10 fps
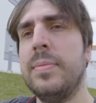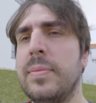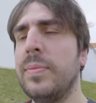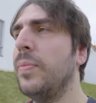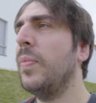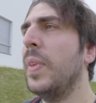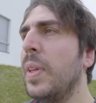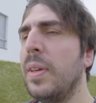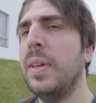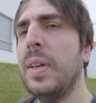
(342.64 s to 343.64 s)
you can wear
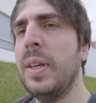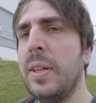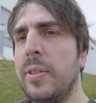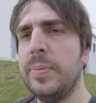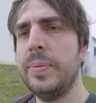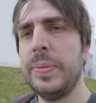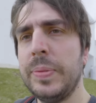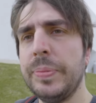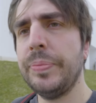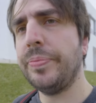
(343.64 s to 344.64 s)
t-shirts
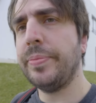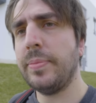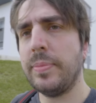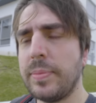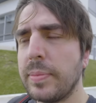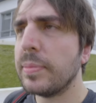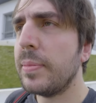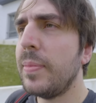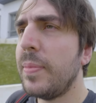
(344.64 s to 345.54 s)
in February.